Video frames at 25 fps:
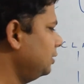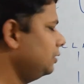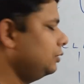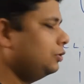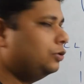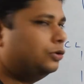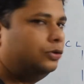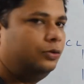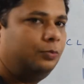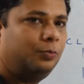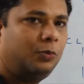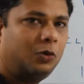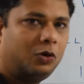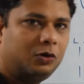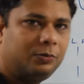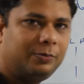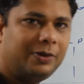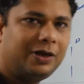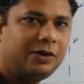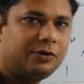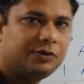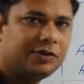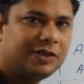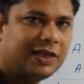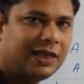to bone
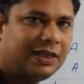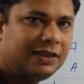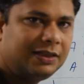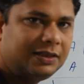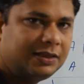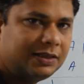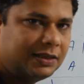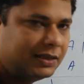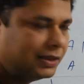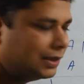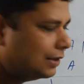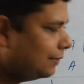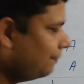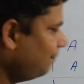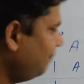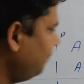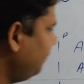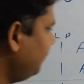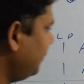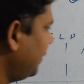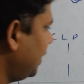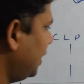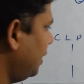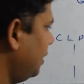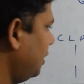marrow cells,
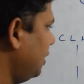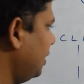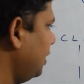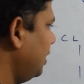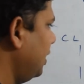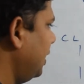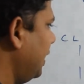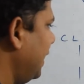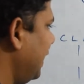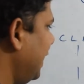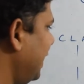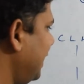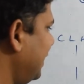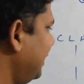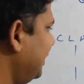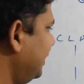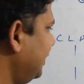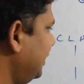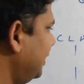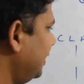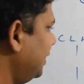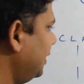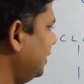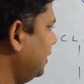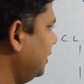and
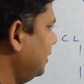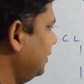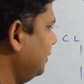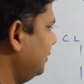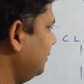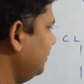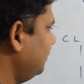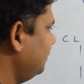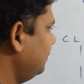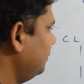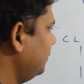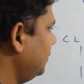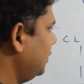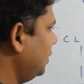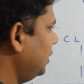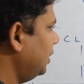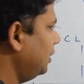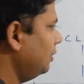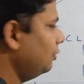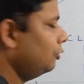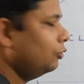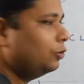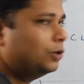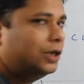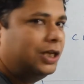
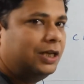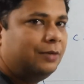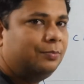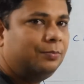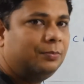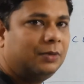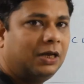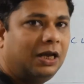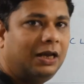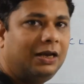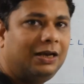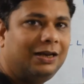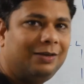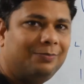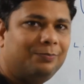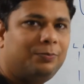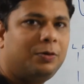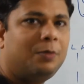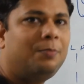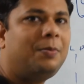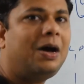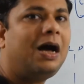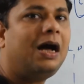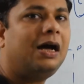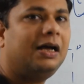
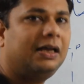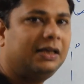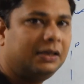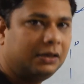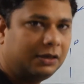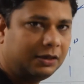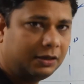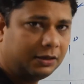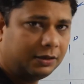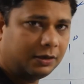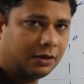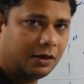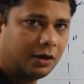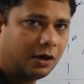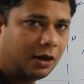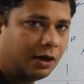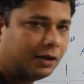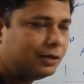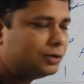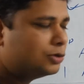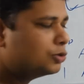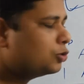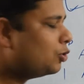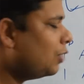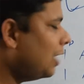lymphoma
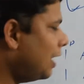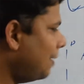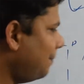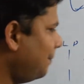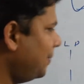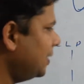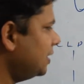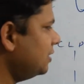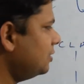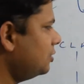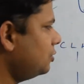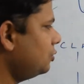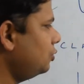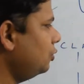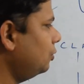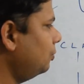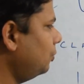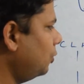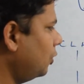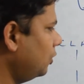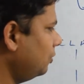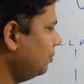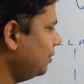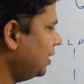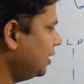also happens to
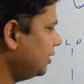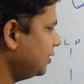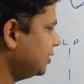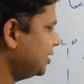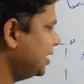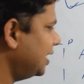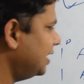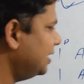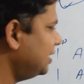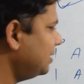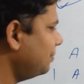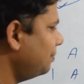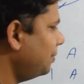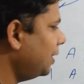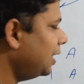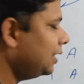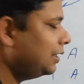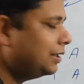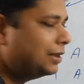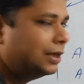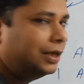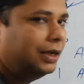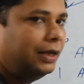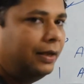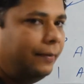bone marrow cells,
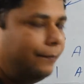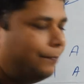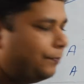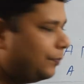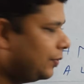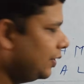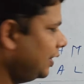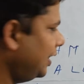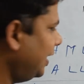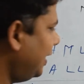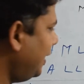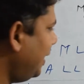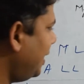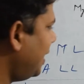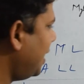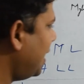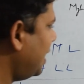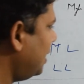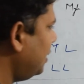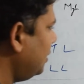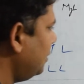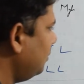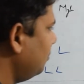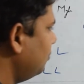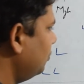but they
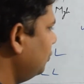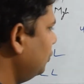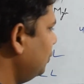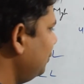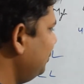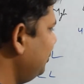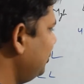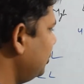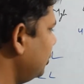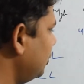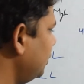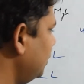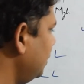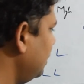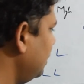are moved,